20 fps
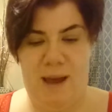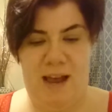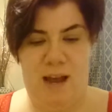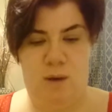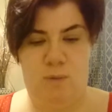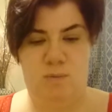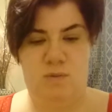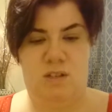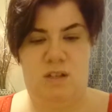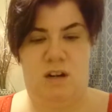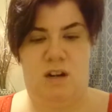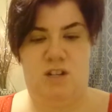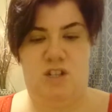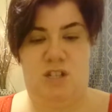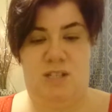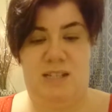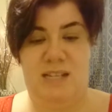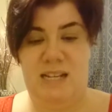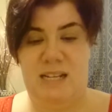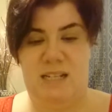£4, and I
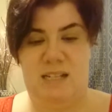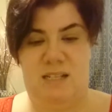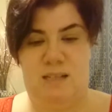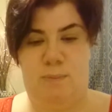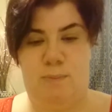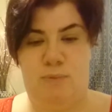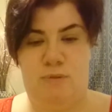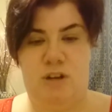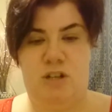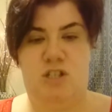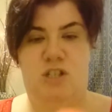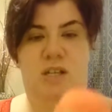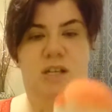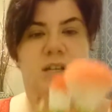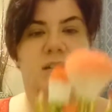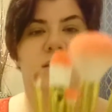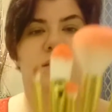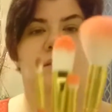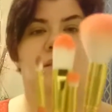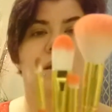just needed some
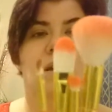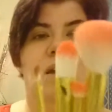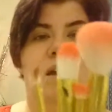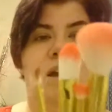brushes.